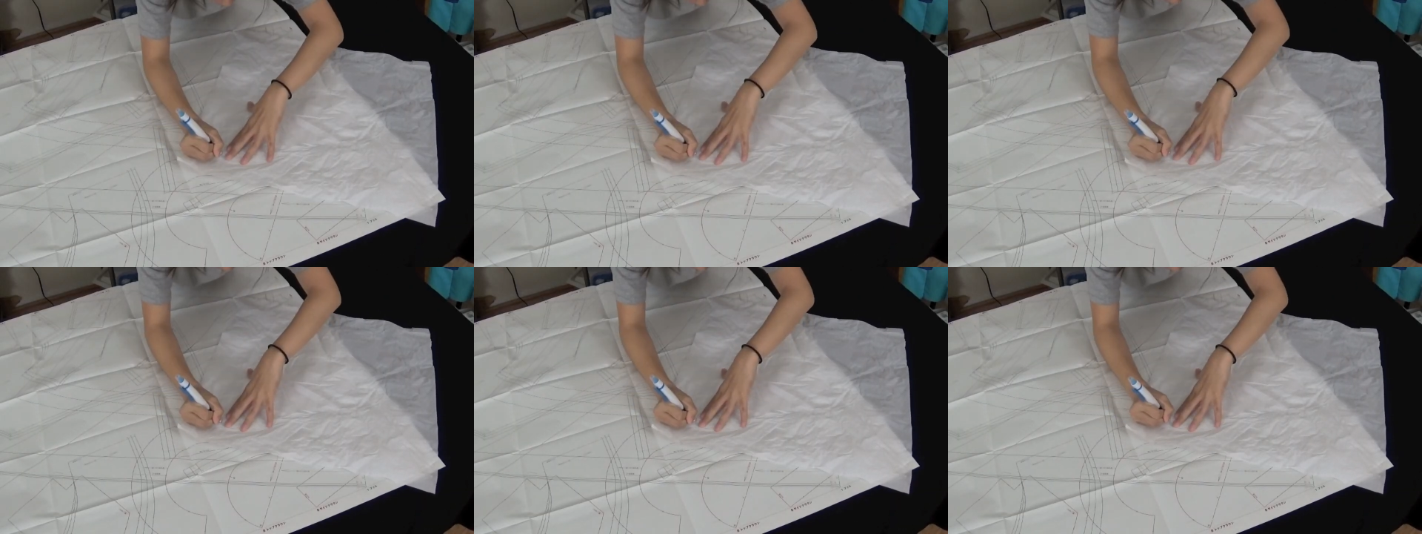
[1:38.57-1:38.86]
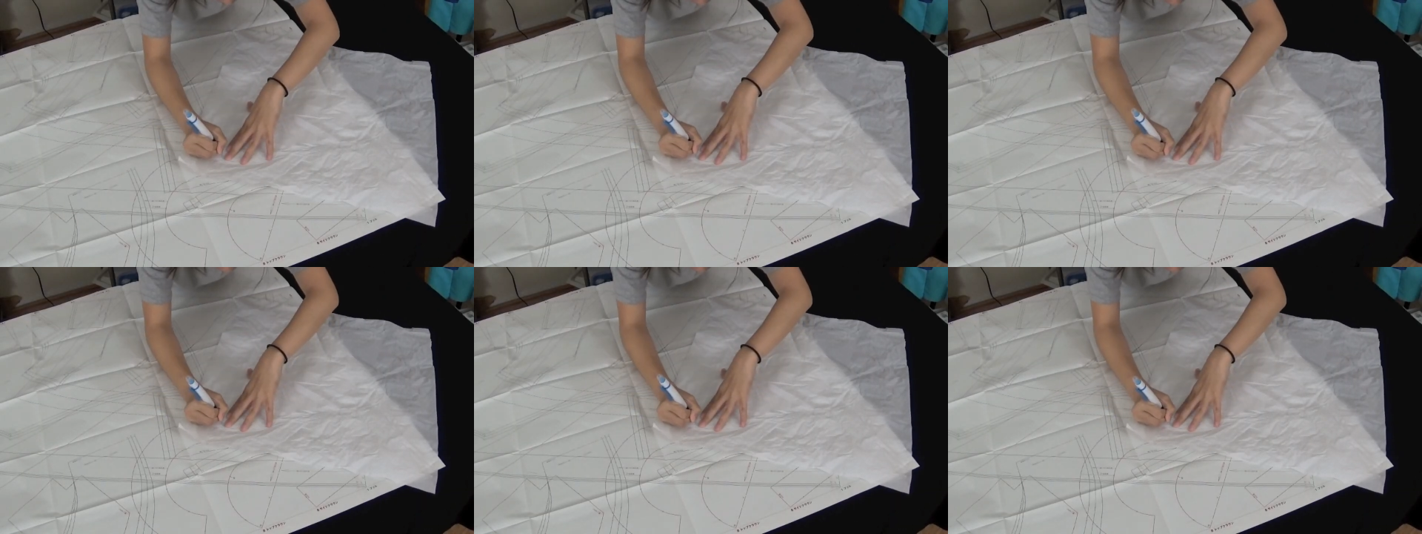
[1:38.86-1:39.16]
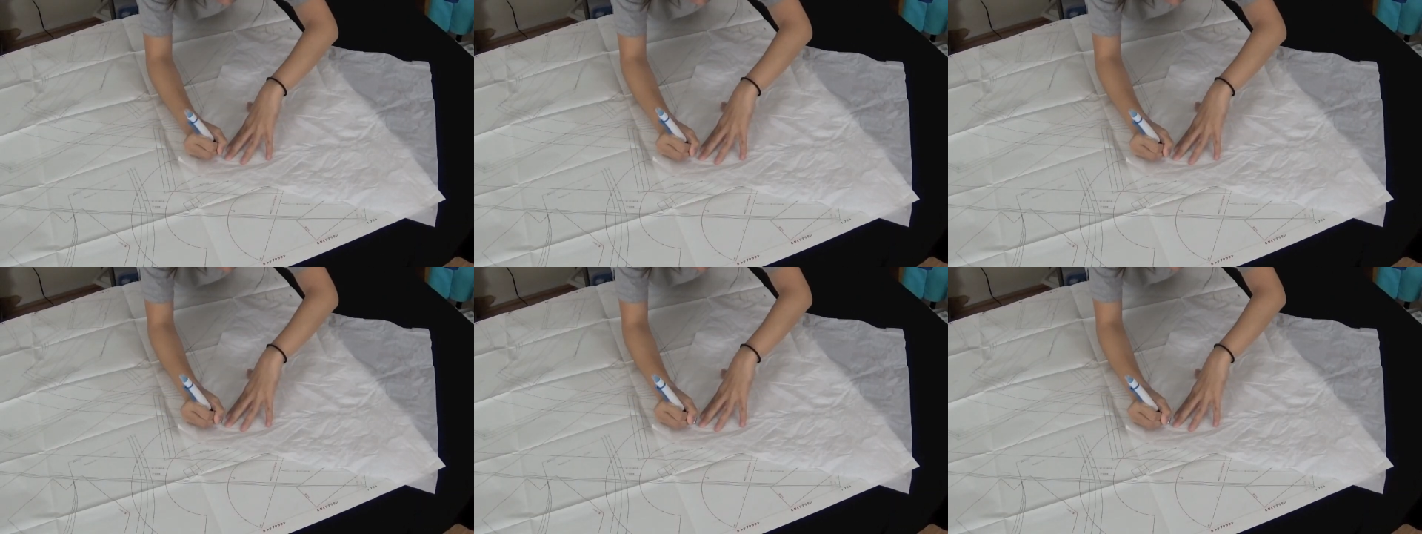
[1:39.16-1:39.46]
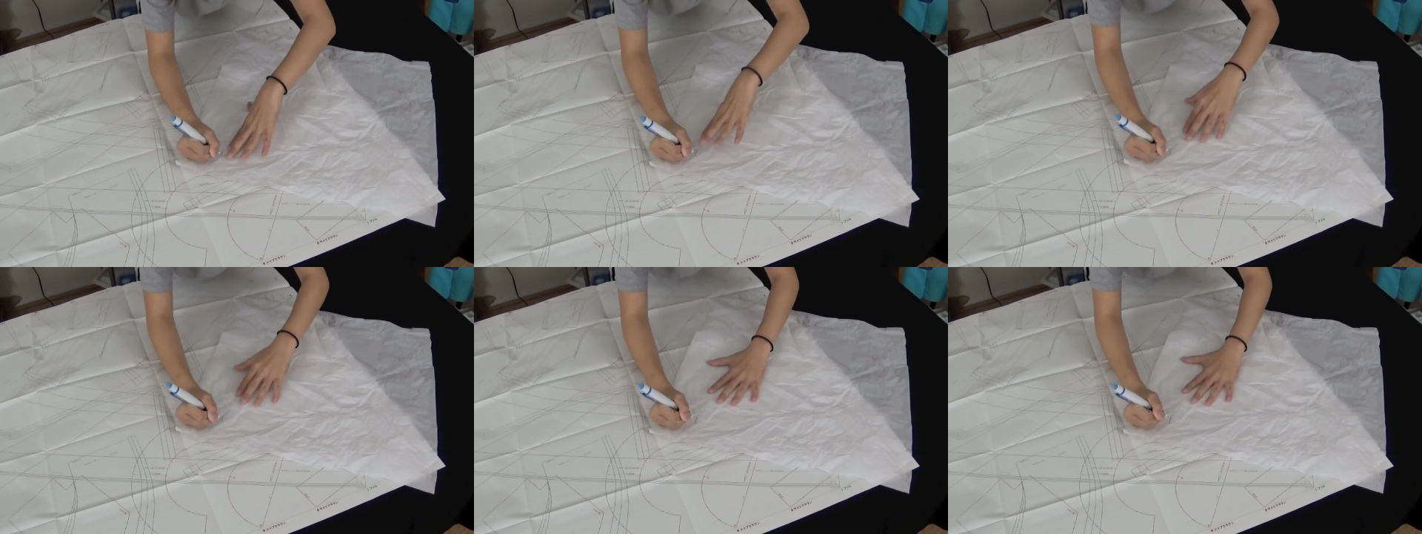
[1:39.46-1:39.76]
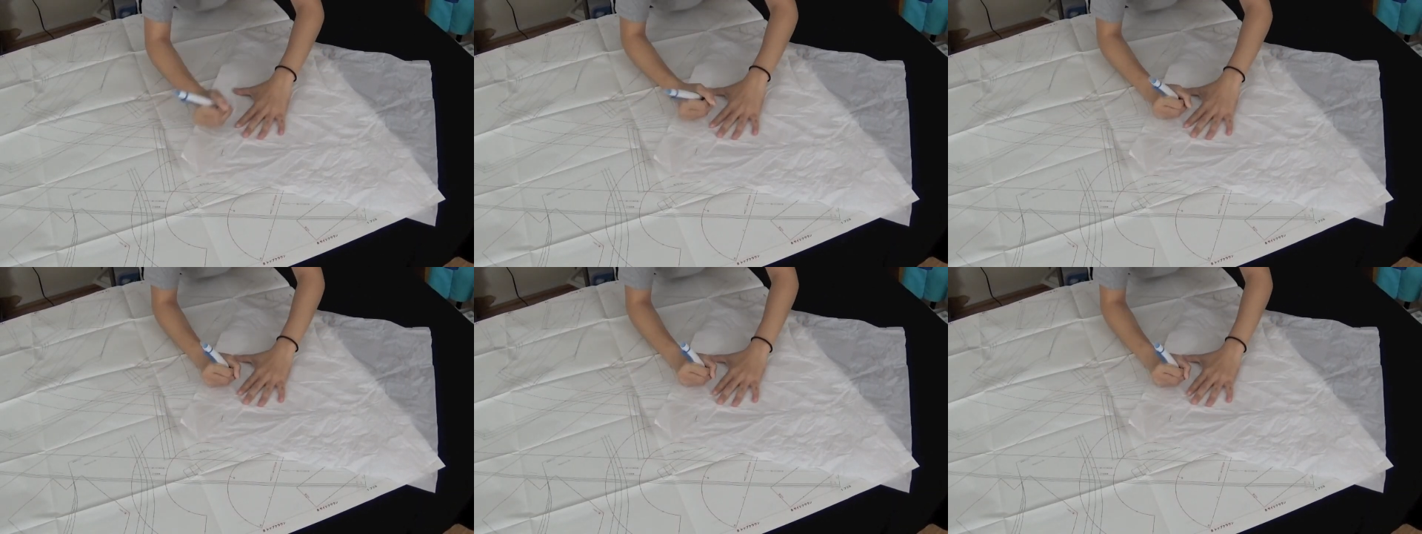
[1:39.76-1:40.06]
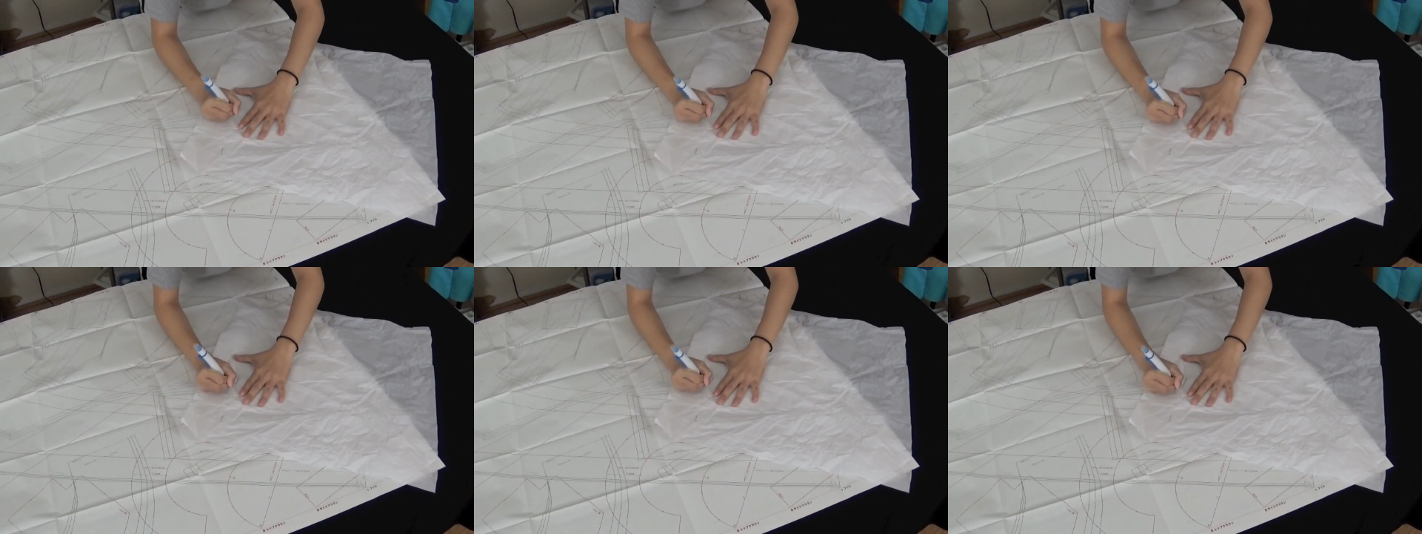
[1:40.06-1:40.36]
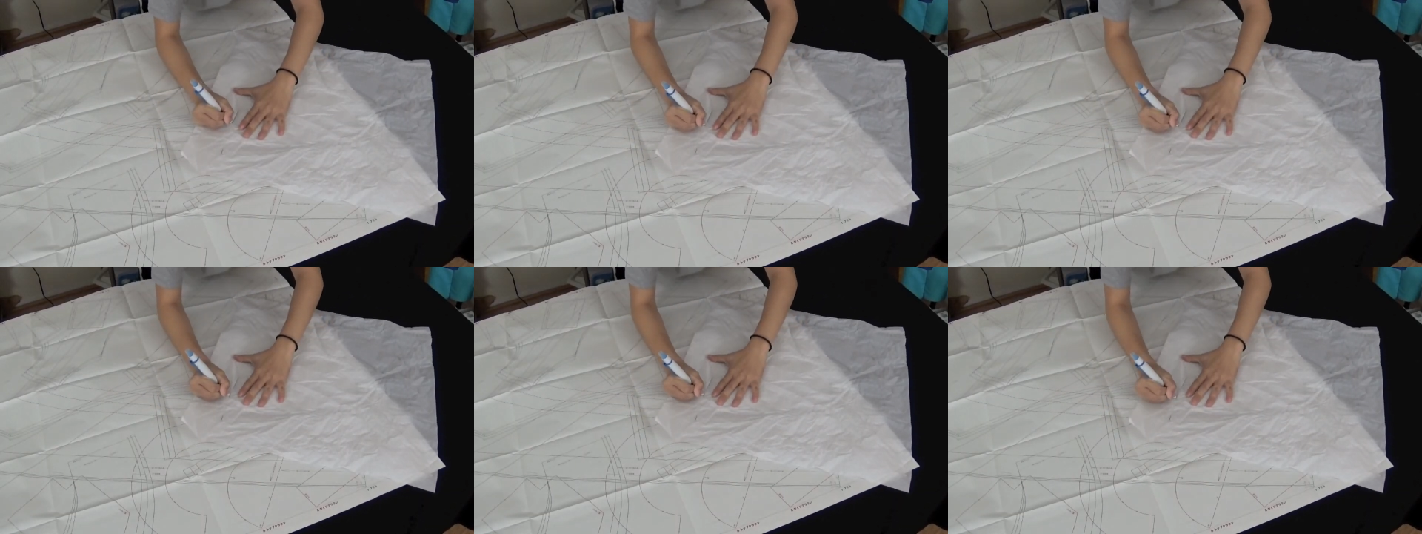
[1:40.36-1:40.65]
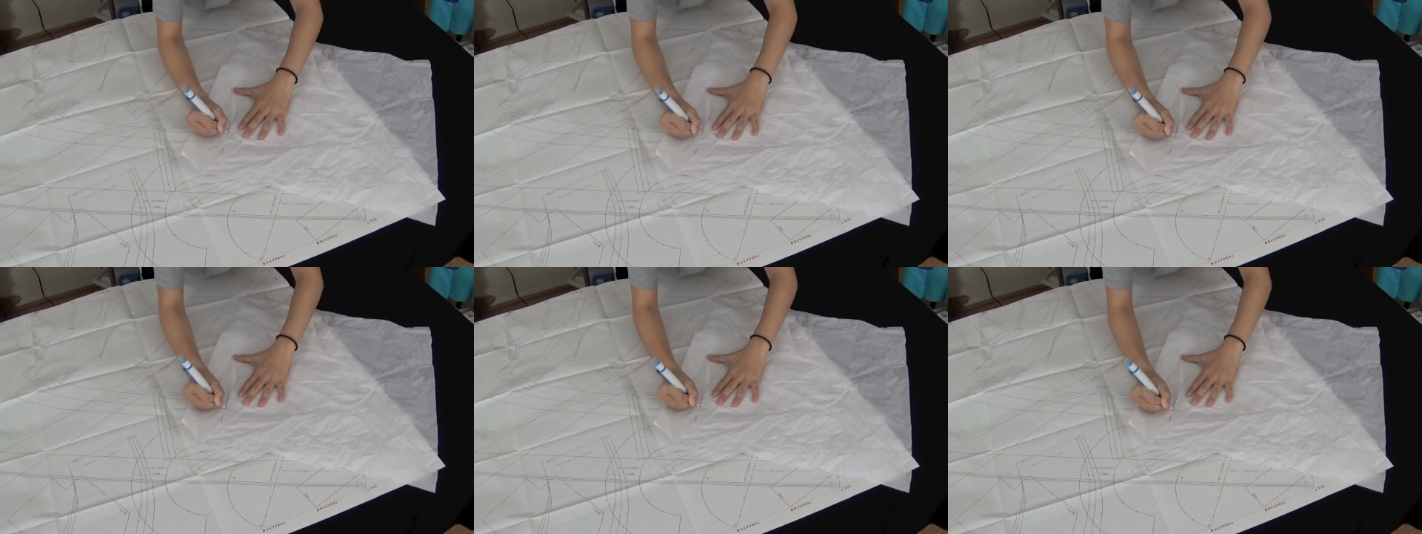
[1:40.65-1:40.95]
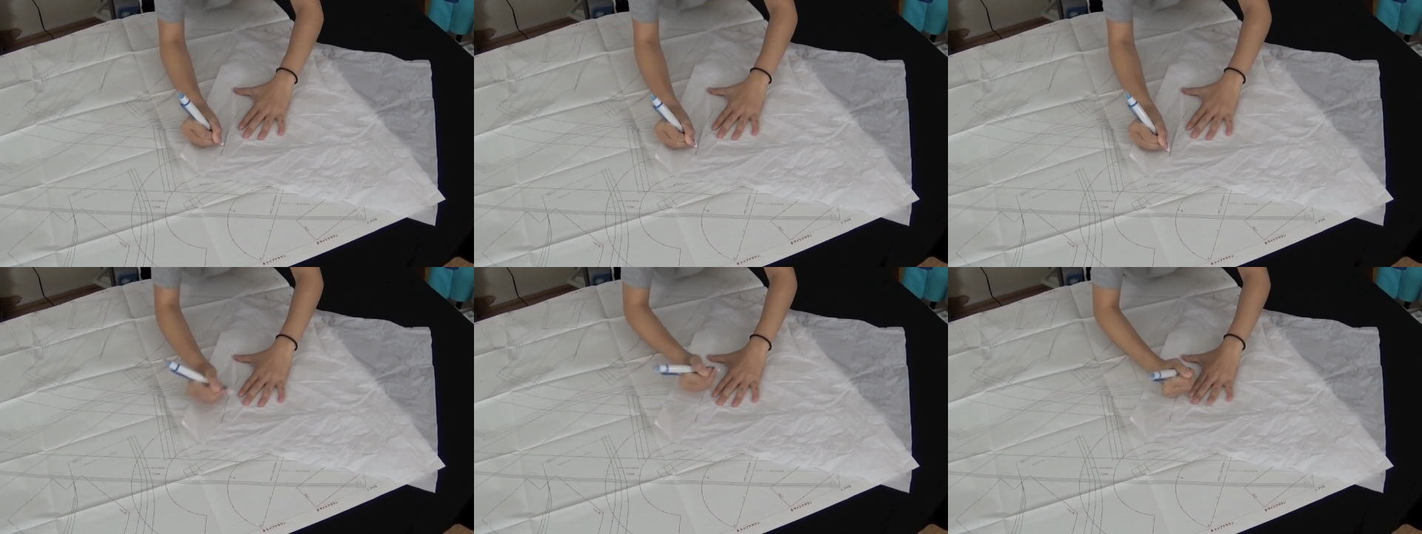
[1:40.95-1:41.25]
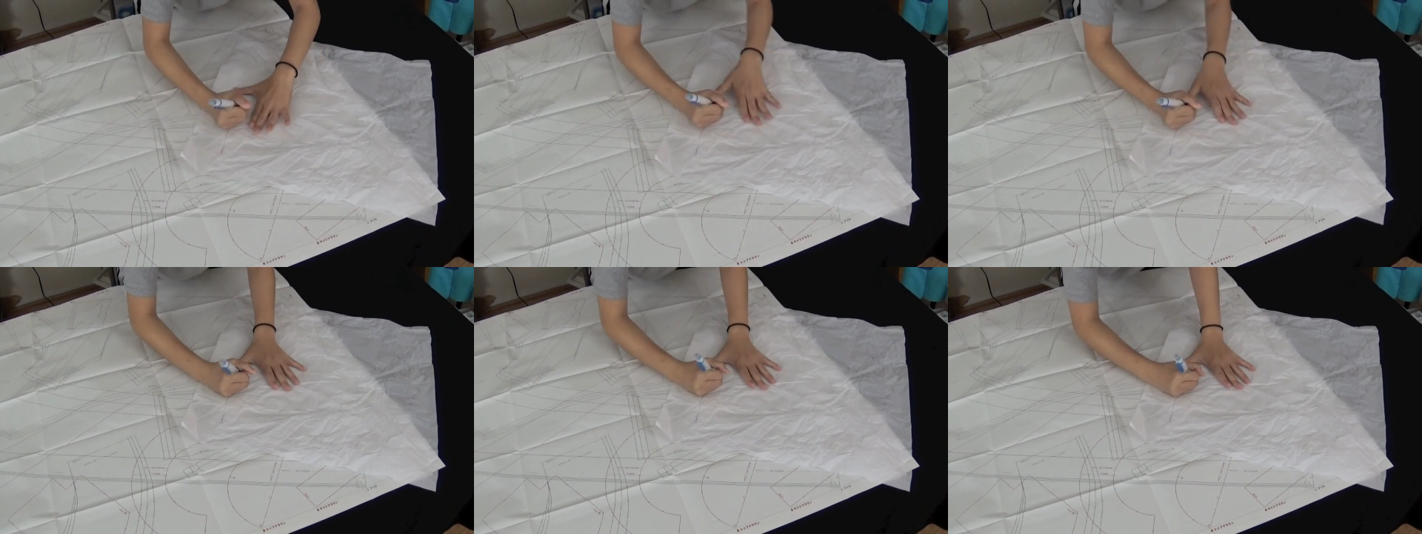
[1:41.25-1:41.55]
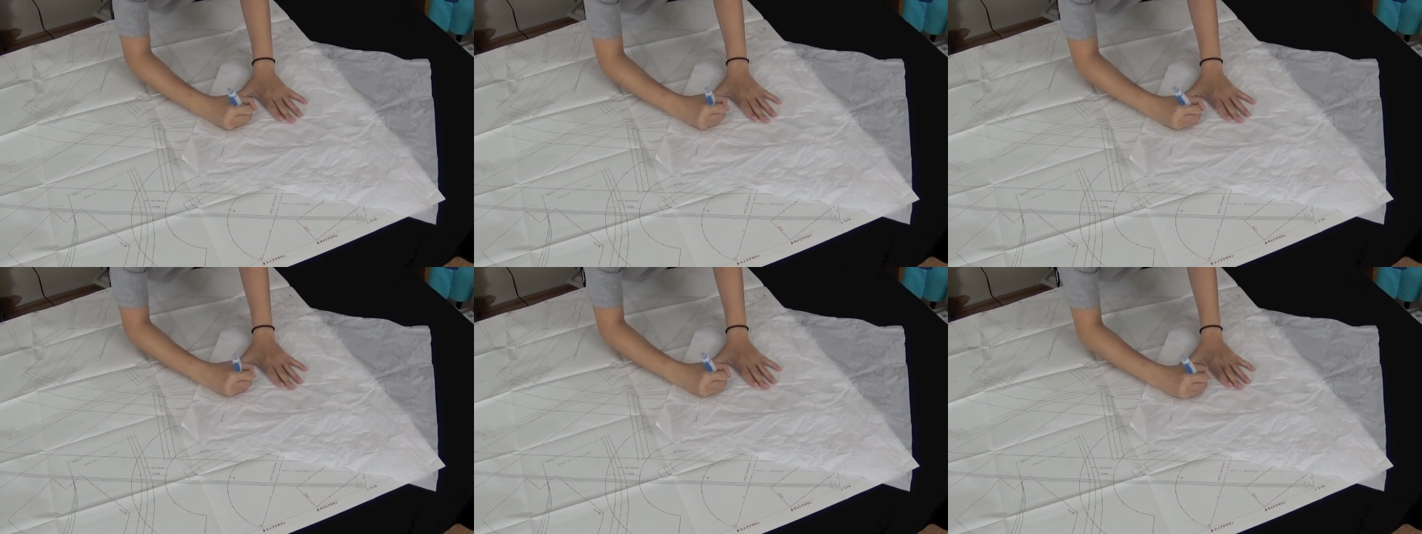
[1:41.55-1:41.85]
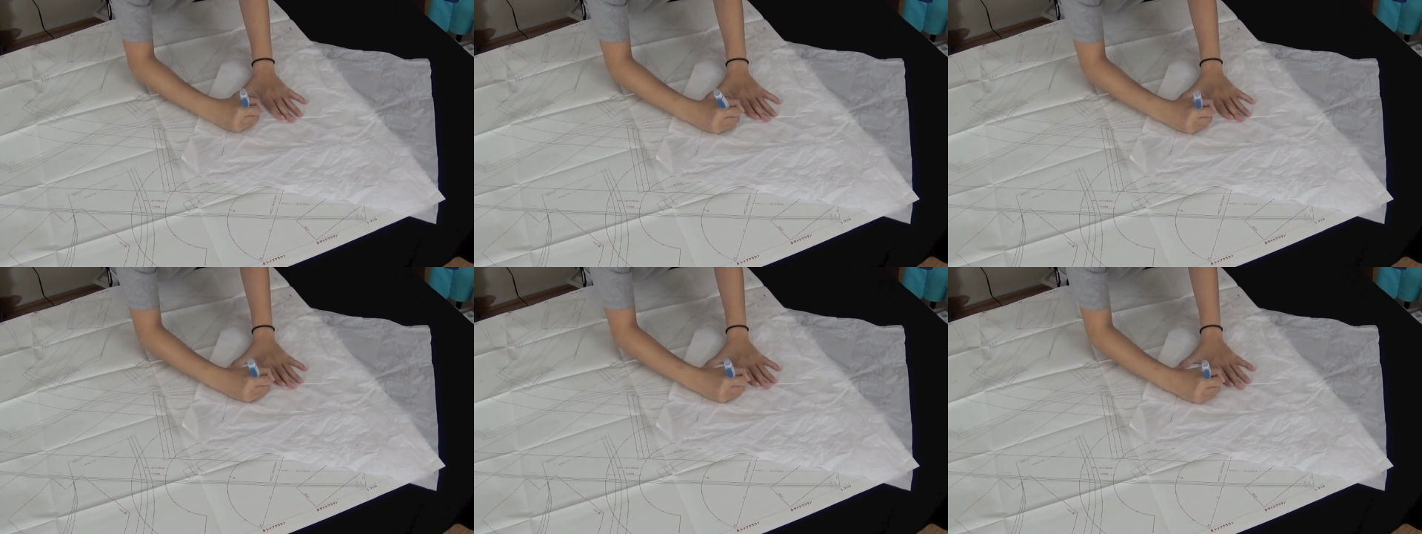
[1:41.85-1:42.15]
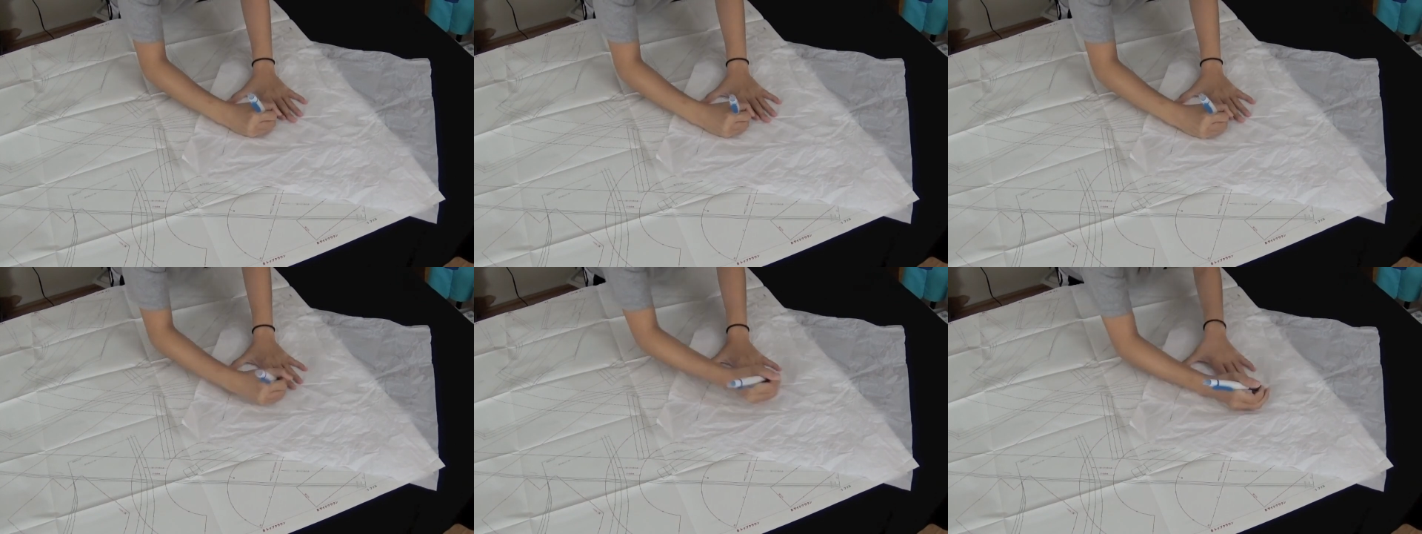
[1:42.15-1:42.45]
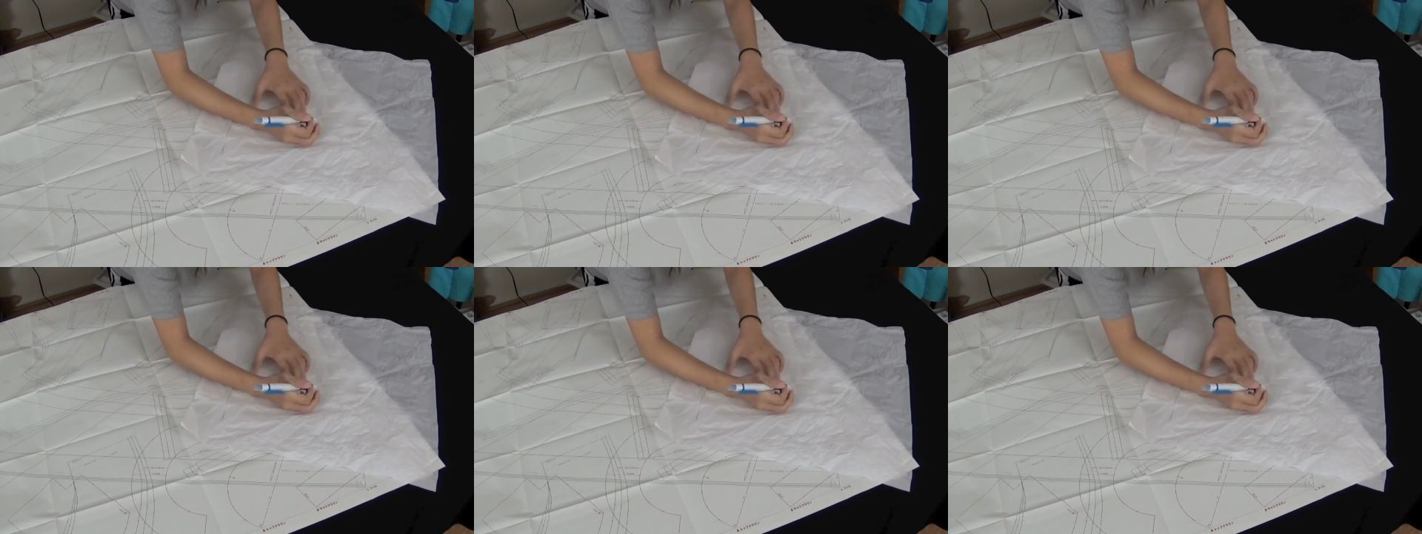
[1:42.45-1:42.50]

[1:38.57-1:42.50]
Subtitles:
[unreadable: no face in view]